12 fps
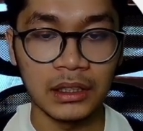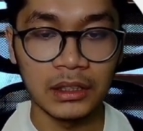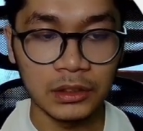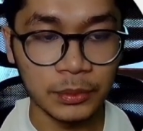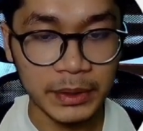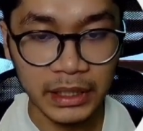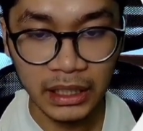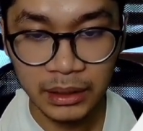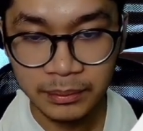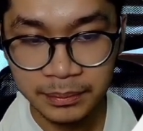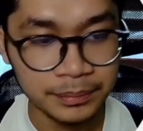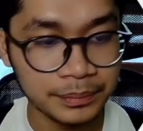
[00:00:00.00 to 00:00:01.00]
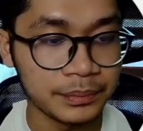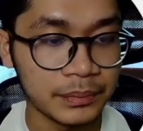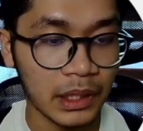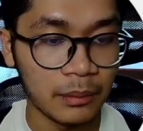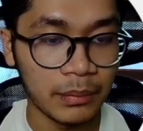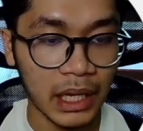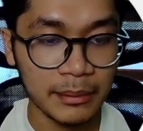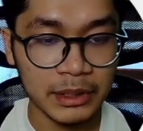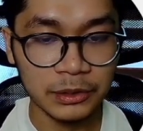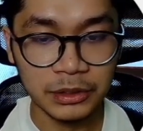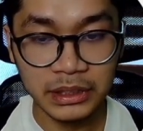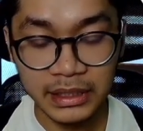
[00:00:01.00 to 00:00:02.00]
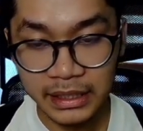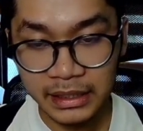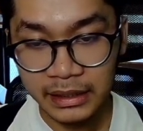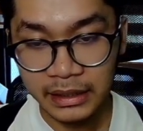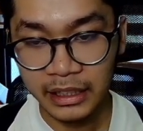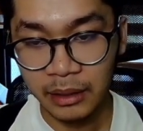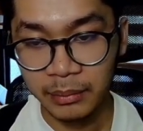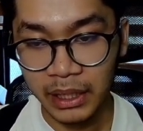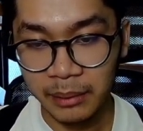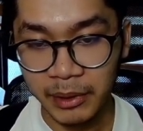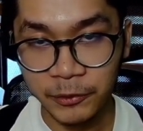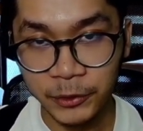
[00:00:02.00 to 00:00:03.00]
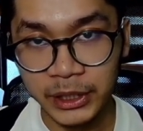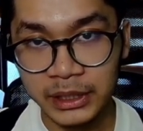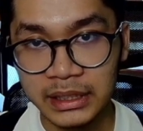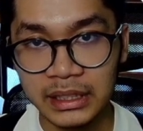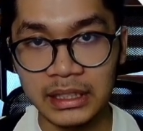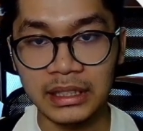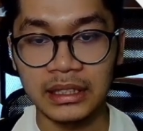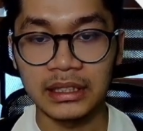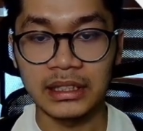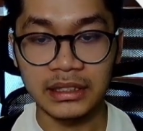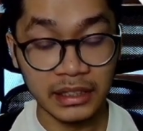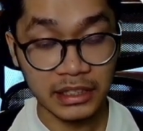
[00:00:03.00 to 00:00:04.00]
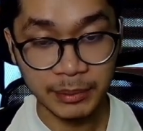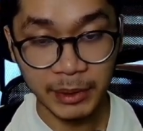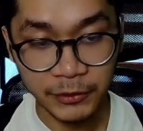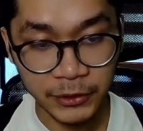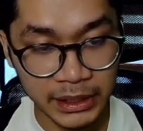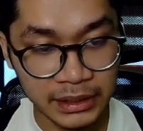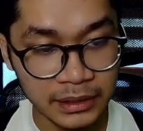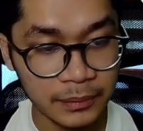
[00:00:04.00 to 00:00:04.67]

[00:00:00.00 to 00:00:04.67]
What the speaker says: To become, bleiben, to stay, bleibt mein Freund, he stays my friend.